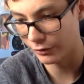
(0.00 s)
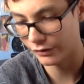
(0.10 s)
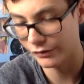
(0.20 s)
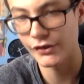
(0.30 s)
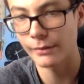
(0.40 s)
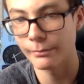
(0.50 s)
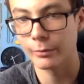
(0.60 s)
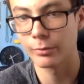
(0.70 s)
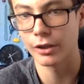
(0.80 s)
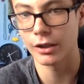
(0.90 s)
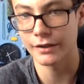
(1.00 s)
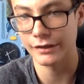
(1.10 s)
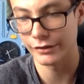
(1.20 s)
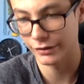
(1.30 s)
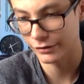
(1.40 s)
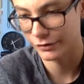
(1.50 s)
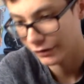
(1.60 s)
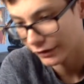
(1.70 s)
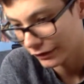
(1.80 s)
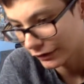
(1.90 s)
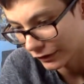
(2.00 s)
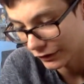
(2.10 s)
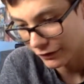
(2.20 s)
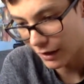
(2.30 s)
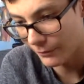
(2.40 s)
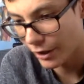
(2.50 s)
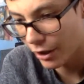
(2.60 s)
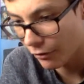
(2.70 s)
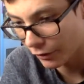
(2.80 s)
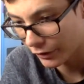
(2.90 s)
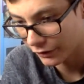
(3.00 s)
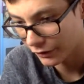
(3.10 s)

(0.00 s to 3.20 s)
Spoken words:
and some people are neither. I'm Coke.